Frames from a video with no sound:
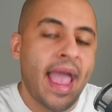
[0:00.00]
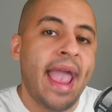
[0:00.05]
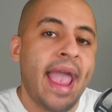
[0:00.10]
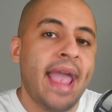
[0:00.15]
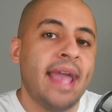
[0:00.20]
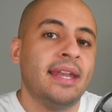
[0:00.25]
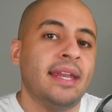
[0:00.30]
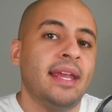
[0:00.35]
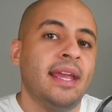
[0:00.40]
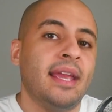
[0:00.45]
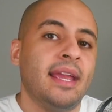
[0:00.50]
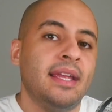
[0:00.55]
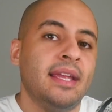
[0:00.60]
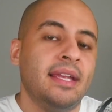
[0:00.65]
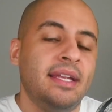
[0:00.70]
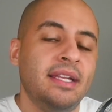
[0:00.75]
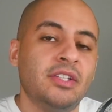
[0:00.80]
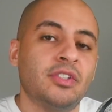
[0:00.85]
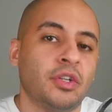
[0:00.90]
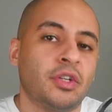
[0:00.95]
And
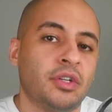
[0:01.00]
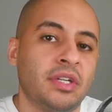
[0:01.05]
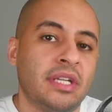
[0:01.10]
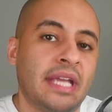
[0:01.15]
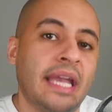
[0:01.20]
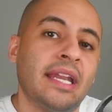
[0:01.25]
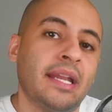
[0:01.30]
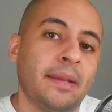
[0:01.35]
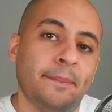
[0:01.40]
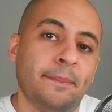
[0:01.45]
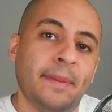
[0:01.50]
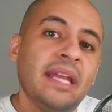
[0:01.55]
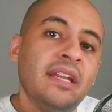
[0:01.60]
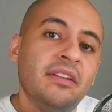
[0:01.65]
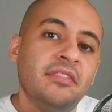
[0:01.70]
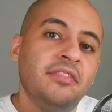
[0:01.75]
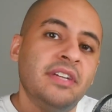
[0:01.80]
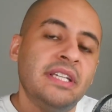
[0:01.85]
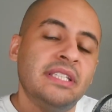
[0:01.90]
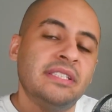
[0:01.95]
he started getting
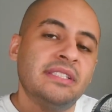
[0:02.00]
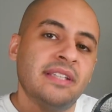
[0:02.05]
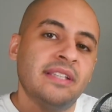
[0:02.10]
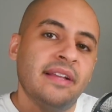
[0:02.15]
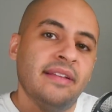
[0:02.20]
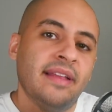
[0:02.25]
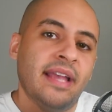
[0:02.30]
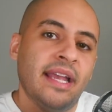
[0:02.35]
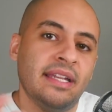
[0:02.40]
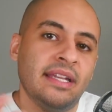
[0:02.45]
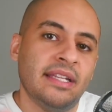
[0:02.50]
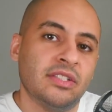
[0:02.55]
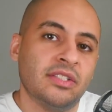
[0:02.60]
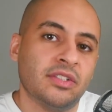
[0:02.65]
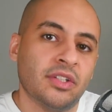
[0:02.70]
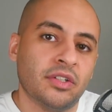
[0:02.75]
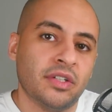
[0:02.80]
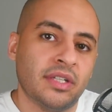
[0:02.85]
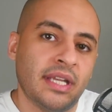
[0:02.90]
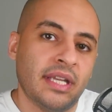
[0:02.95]
benefits, and he
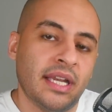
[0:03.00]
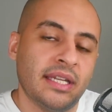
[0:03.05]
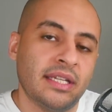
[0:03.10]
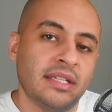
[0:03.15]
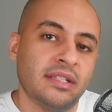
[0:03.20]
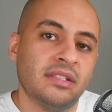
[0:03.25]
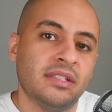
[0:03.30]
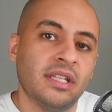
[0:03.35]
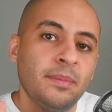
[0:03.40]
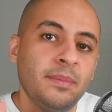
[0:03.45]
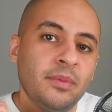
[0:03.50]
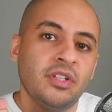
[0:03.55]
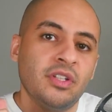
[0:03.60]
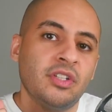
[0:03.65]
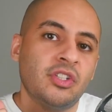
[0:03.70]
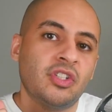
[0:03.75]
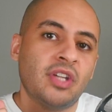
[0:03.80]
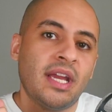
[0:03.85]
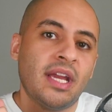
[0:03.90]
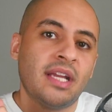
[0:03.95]
started getting
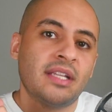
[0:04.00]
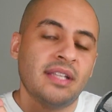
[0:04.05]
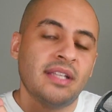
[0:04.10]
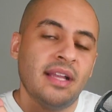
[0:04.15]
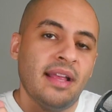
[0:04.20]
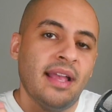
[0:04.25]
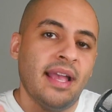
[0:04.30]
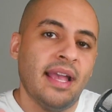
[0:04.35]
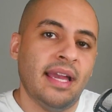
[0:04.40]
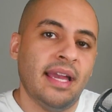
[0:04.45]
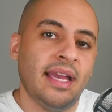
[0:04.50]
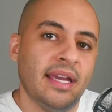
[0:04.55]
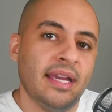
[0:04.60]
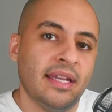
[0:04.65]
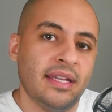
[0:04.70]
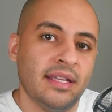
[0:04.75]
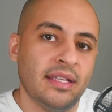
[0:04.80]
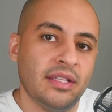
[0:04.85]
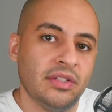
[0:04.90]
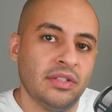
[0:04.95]
stimulus checks,
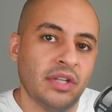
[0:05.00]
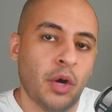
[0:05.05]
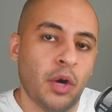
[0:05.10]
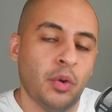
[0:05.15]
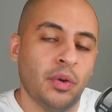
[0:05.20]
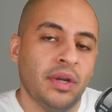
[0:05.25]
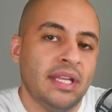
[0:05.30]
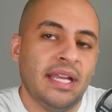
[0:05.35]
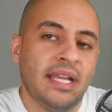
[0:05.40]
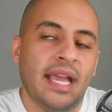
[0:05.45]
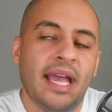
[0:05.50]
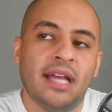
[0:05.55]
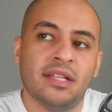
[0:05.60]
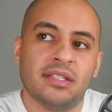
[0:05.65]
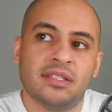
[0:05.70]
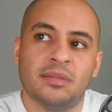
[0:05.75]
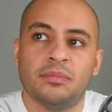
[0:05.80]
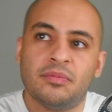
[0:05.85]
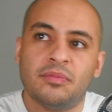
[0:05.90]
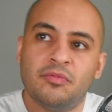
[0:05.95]
and, you know, he
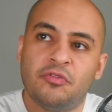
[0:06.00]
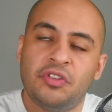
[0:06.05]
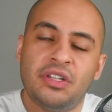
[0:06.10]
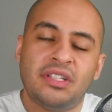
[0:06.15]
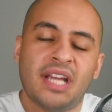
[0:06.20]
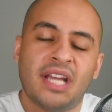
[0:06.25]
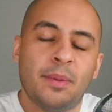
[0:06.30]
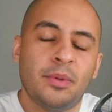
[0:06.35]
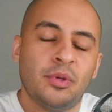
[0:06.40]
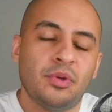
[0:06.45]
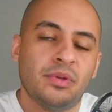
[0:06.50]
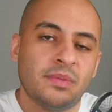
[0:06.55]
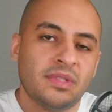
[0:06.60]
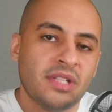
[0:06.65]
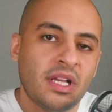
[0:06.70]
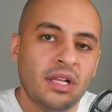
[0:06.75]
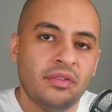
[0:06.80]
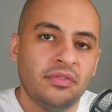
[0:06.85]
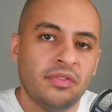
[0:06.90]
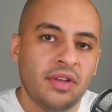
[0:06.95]
had some free time to
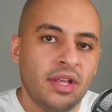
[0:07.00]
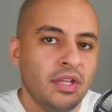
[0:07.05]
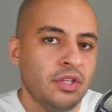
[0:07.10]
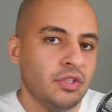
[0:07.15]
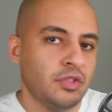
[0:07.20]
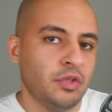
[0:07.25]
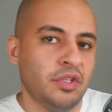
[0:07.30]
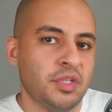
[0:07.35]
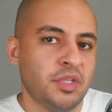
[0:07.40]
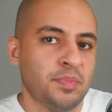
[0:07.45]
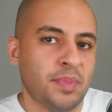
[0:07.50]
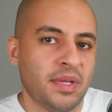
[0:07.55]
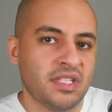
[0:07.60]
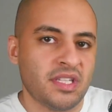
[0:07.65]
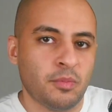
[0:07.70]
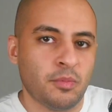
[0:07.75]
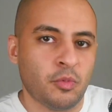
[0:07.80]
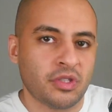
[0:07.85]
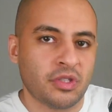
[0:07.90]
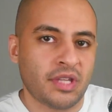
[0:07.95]
himself, so he spent
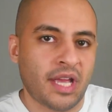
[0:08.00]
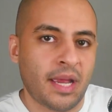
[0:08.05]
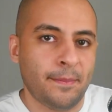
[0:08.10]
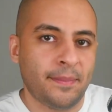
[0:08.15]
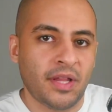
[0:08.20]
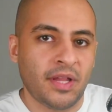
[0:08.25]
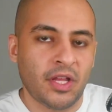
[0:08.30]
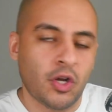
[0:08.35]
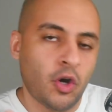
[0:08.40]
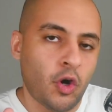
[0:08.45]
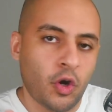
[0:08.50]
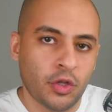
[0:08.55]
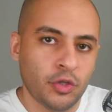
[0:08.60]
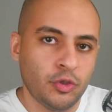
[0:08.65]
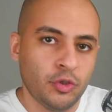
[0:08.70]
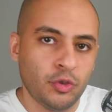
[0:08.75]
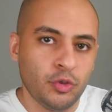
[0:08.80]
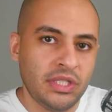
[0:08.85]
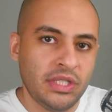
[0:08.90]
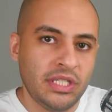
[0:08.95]
some more time playing Call
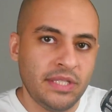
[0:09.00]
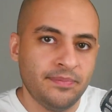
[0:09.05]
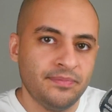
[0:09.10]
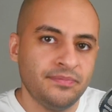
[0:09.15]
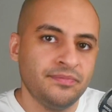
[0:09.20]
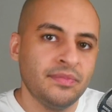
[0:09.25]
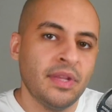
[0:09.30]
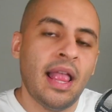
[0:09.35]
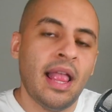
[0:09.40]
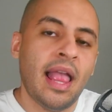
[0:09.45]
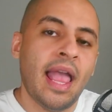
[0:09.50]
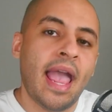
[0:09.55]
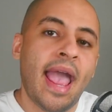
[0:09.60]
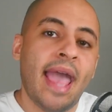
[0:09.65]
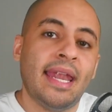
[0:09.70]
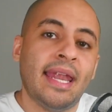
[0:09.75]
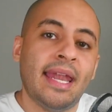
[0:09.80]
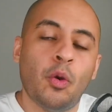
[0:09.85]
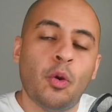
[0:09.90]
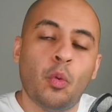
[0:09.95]
of Duty.
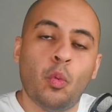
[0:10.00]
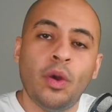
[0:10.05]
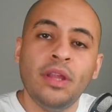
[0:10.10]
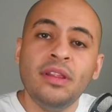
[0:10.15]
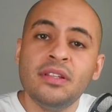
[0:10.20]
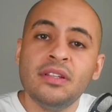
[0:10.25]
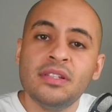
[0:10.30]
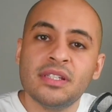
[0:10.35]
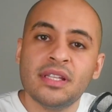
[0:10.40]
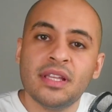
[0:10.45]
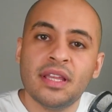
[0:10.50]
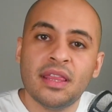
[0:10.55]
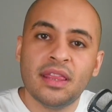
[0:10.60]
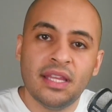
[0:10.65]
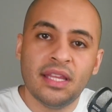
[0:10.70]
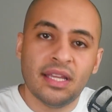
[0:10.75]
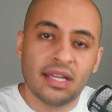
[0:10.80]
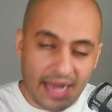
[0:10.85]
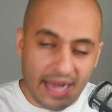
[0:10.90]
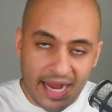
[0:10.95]
And once
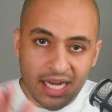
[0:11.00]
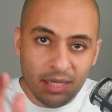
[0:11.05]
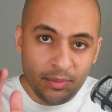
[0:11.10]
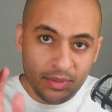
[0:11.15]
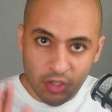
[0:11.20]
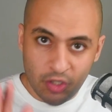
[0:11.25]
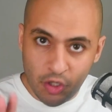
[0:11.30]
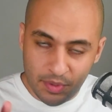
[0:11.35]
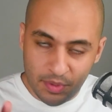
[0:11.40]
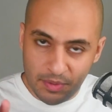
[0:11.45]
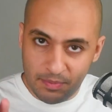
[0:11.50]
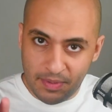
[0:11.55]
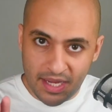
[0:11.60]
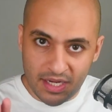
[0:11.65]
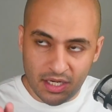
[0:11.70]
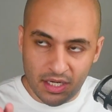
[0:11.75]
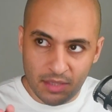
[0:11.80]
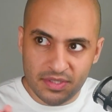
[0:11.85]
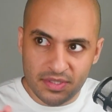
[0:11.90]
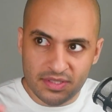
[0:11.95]
the economy opened
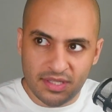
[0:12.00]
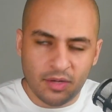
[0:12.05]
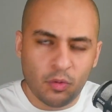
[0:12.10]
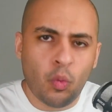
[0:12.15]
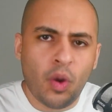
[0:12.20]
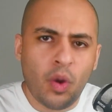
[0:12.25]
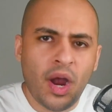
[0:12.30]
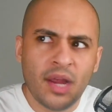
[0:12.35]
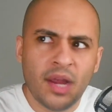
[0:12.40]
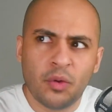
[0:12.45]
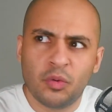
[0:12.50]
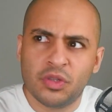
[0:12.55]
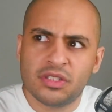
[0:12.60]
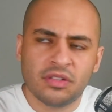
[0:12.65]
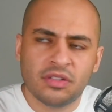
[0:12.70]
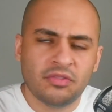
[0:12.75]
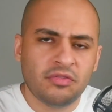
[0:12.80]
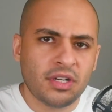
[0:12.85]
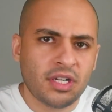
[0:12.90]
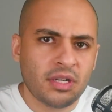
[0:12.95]
back up, he's like, why? What's
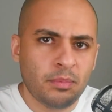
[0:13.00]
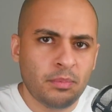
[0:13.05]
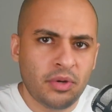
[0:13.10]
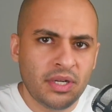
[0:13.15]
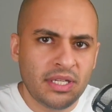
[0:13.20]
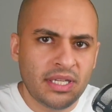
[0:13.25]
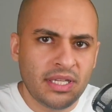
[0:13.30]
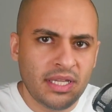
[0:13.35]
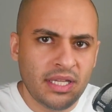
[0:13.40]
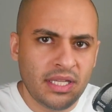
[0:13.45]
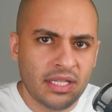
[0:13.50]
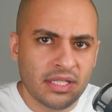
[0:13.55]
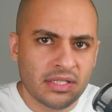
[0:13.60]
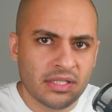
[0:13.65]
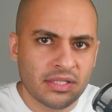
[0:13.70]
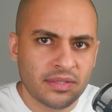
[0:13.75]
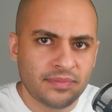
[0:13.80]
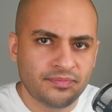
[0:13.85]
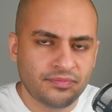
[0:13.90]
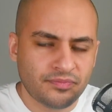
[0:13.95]
the fucking point of
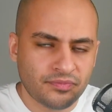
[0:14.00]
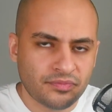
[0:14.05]
this?